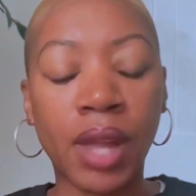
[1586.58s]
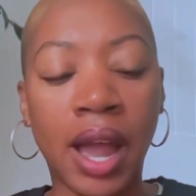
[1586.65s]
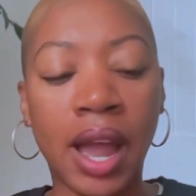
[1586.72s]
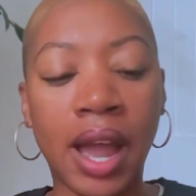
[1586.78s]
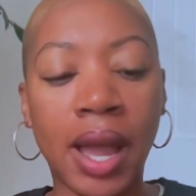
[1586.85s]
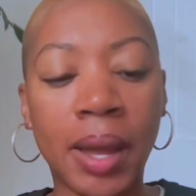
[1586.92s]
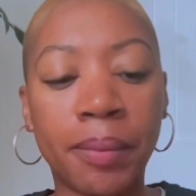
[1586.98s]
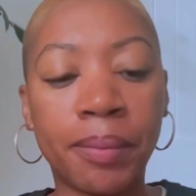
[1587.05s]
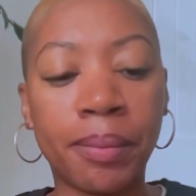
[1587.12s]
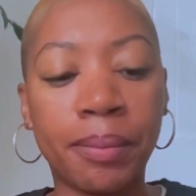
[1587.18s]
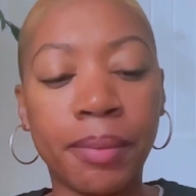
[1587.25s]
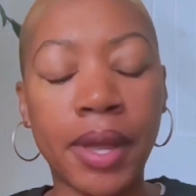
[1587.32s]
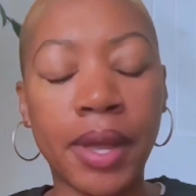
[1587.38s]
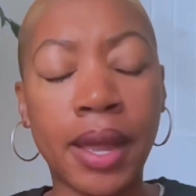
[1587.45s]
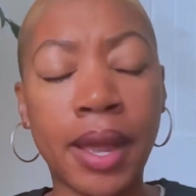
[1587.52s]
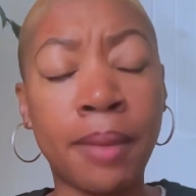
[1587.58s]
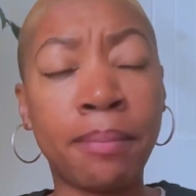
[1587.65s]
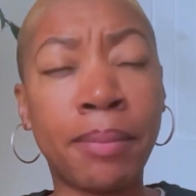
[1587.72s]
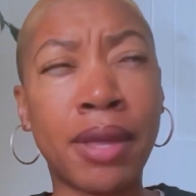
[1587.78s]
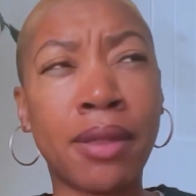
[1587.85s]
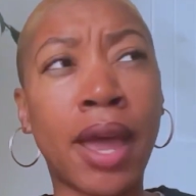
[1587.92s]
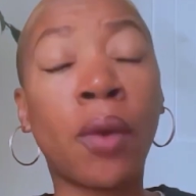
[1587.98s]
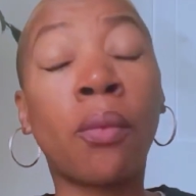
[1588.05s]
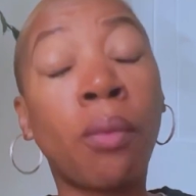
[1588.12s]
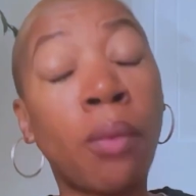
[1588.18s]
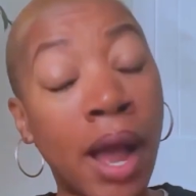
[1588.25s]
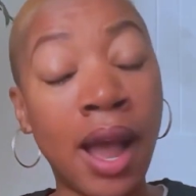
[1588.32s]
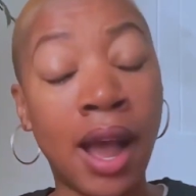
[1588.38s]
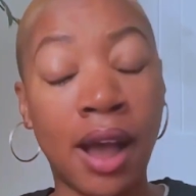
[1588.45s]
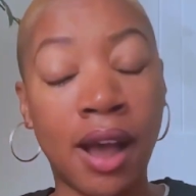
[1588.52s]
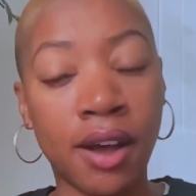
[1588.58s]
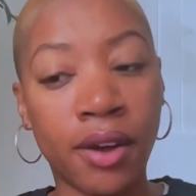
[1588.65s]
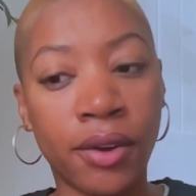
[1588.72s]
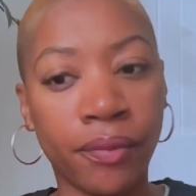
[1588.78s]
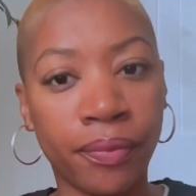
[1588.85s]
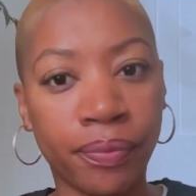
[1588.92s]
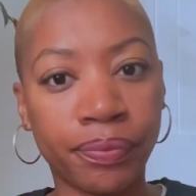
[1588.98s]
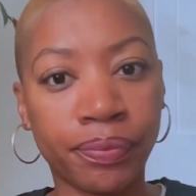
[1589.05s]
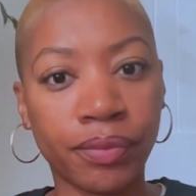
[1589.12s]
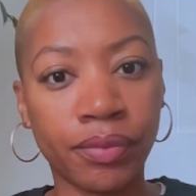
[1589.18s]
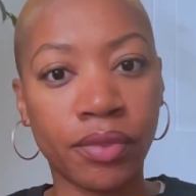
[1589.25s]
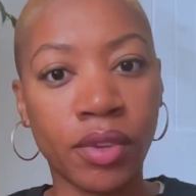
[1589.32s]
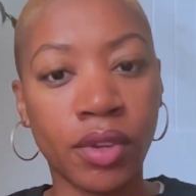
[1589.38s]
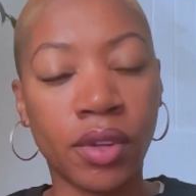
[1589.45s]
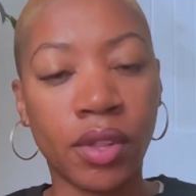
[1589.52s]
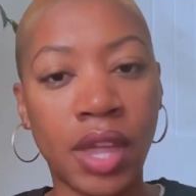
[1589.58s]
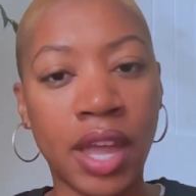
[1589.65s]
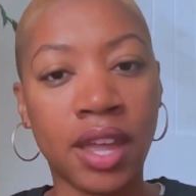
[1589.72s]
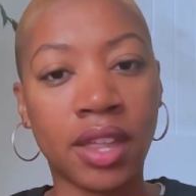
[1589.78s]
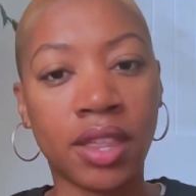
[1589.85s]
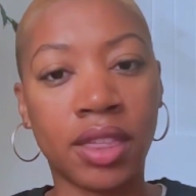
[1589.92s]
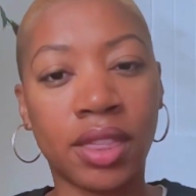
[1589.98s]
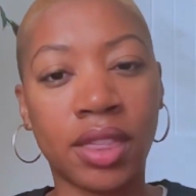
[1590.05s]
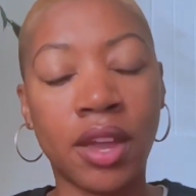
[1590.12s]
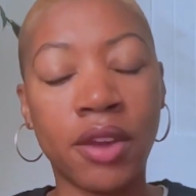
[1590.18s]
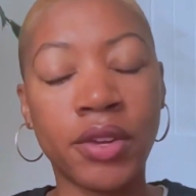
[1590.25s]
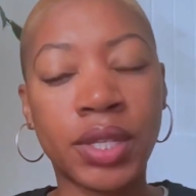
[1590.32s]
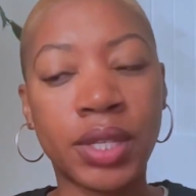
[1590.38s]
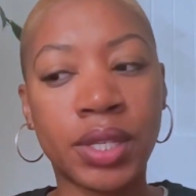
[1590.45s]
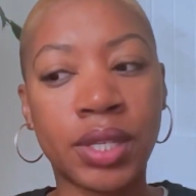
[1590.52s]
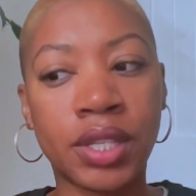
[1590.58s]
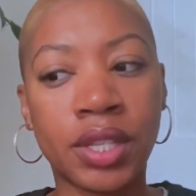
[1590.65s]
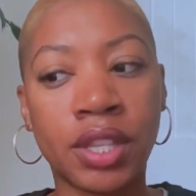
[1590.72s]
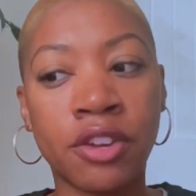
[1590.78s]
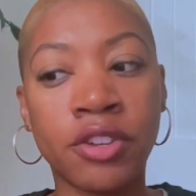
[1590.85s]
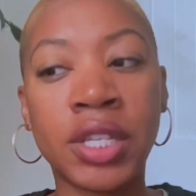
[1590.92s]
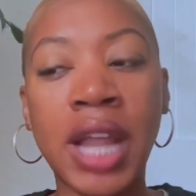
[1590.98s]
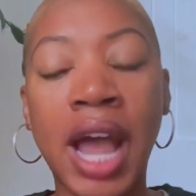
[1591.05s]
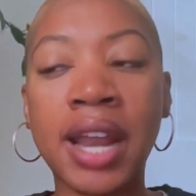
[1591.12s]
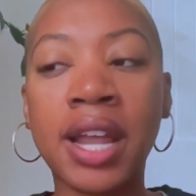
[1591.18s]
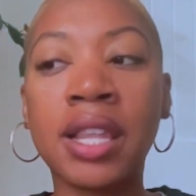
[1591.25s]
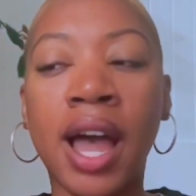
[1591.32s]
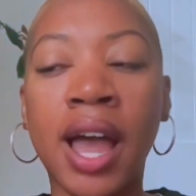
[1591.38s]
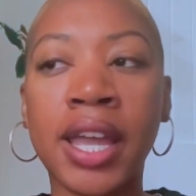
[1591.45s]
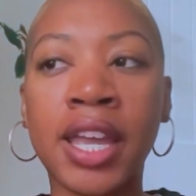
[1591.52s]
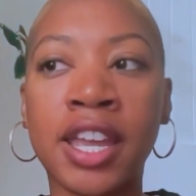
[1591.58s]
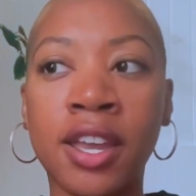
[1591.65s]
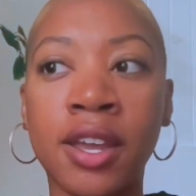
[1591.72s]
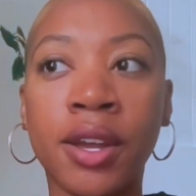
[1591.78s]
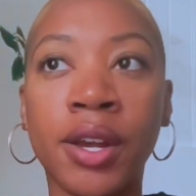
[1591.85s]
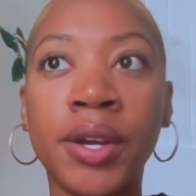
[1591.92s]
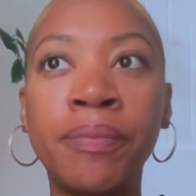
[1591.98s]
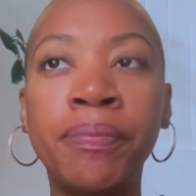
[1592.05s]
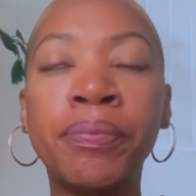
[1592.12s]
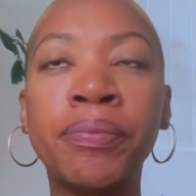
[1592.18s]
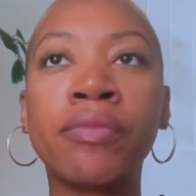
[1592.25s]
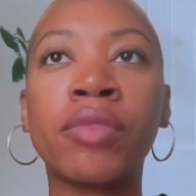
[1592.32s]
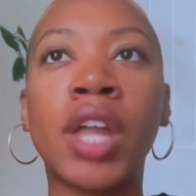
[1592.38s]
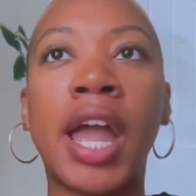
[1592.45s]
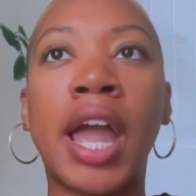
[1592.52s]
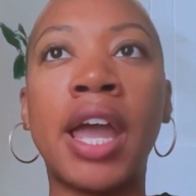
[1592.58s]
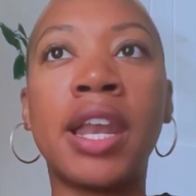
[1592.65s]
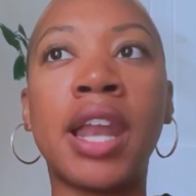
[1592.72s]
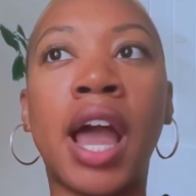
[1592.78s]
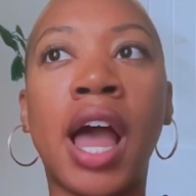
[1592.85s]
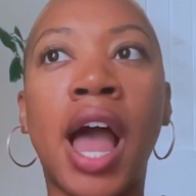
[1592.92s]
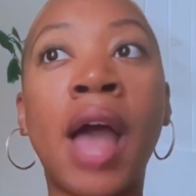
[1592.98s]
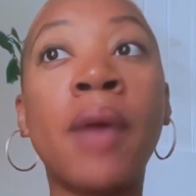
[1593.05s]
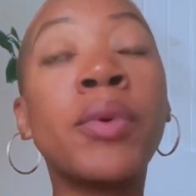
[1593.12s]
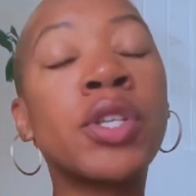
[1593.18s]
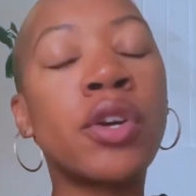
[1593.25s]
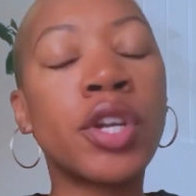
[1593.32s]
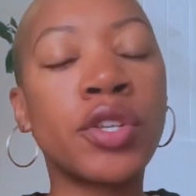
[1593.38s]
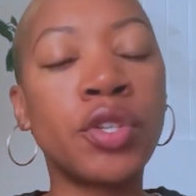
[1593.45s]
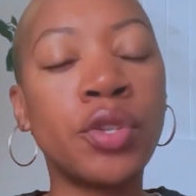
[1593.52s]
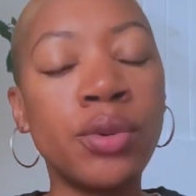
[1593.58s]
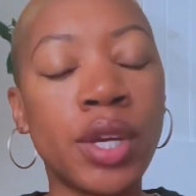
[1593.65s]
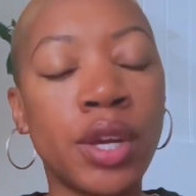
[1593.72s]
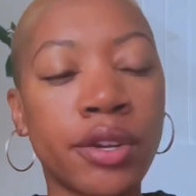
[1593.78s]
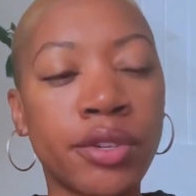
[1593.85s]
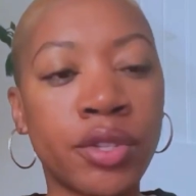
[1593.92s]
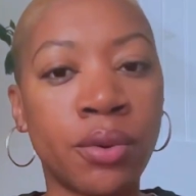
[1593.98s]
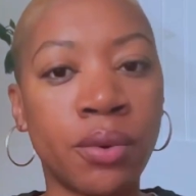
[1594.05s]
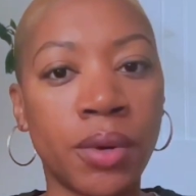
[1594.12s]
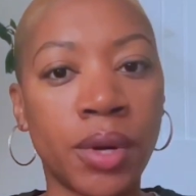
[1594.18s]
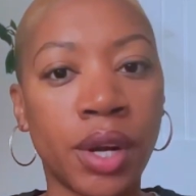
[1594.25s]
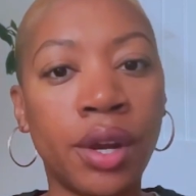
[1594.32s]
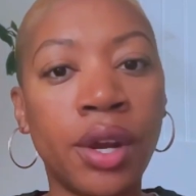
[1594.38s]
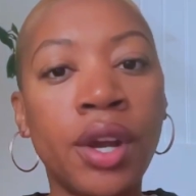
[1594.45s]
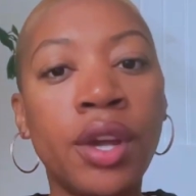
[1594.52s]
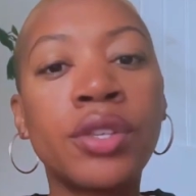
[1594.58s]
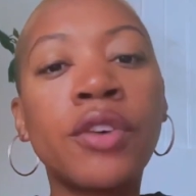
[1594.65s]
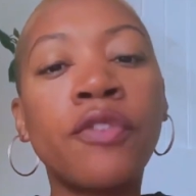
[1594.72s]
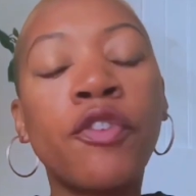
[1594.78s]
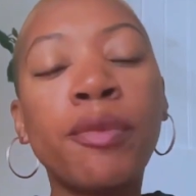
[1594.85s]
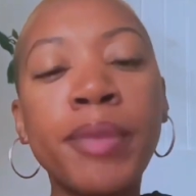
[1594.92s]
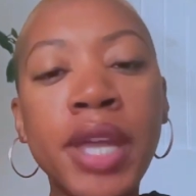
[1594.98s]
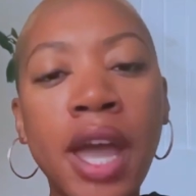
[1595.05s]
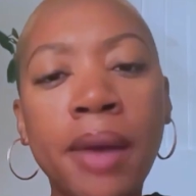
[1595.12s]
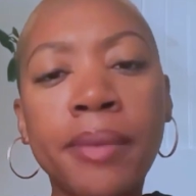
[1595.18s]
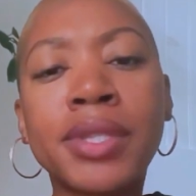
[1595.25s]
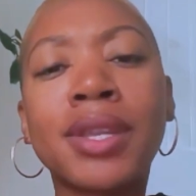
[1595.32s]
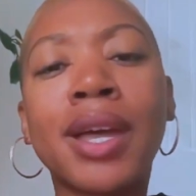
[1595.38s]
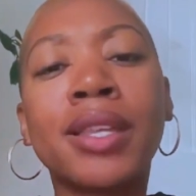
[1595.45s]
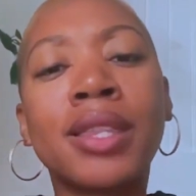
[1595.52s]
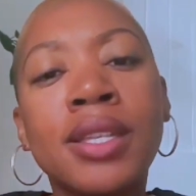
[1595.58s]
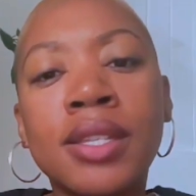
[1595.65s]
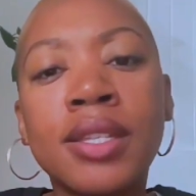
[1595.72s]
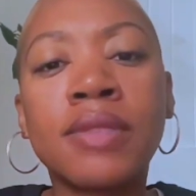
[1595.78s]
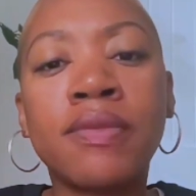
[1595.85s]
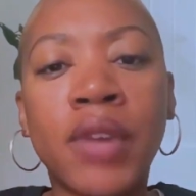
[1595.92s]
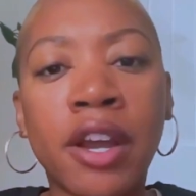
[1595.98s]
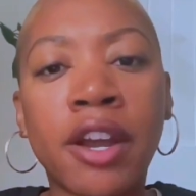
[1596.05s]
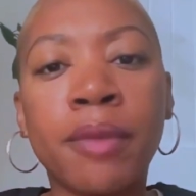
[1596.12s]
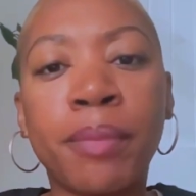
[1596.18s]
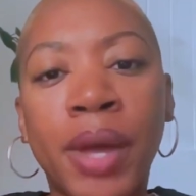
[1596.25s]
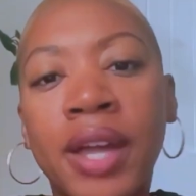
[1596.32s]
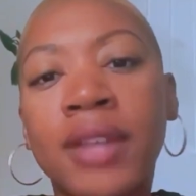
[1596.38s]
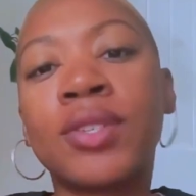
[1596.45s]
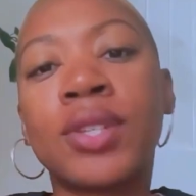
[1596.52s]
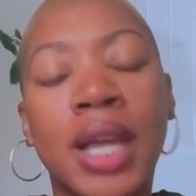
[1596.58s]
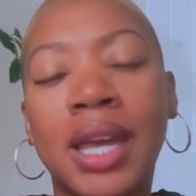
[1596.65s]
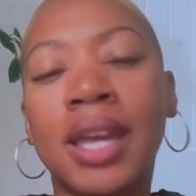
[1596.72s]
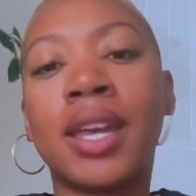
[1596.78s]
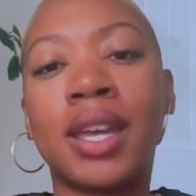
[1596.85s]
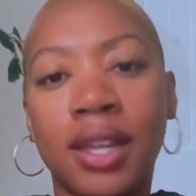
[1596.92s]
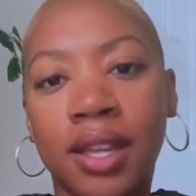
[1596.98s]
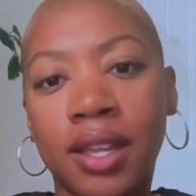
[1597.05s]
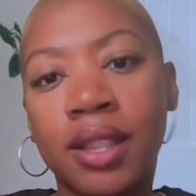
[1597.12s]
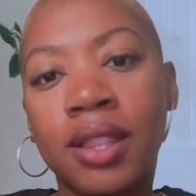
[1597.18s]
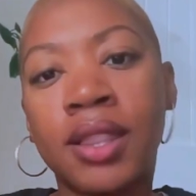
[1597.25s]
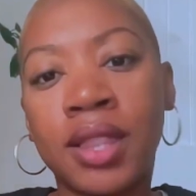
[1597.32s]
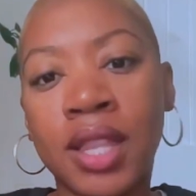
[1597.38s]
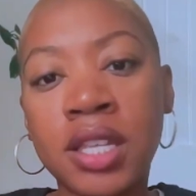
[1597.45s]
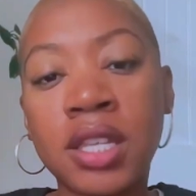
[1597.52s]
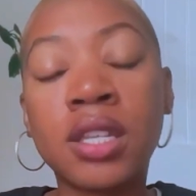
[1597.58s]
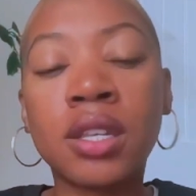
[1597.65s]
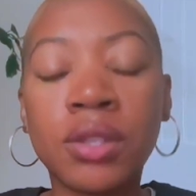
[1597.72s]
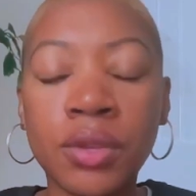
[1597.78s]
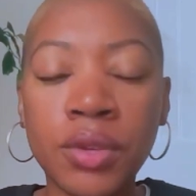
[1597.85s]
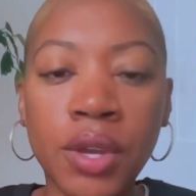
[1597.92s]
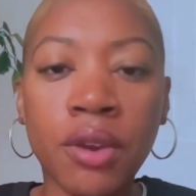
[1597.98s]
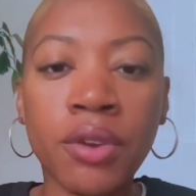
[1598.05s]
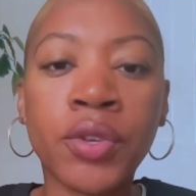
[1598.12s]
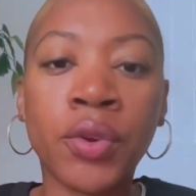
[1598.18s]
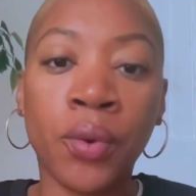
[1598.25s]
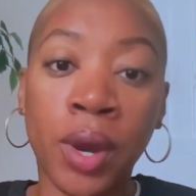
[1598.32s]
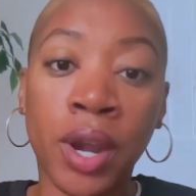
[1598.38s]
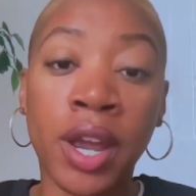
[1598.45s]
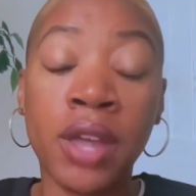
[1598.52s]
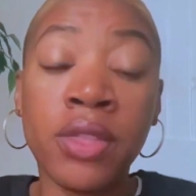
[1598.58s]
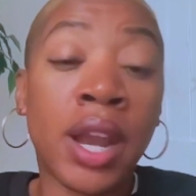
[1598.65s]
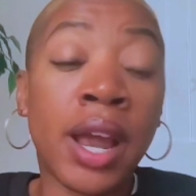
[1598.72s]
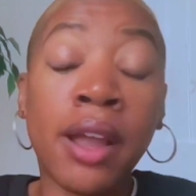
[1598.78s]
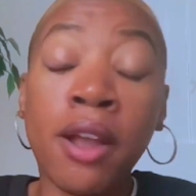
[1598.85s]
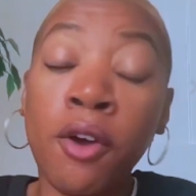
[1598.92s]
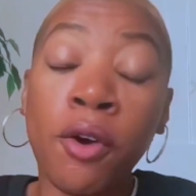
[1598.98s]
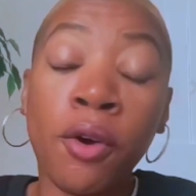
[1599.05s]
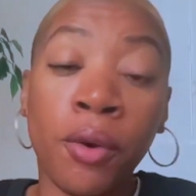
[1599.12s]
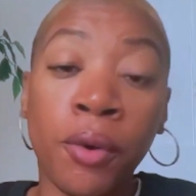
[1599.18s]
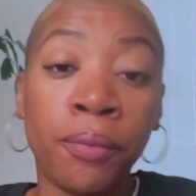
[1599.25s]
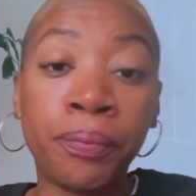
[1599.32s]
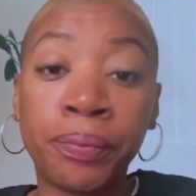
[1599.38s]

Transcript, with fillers: um, and be like, wow, like mm-hmm. there's there's not a lot here. And I was on a two year tour. So for me, I was like, this is very much like, this is a two year tour. And then I go,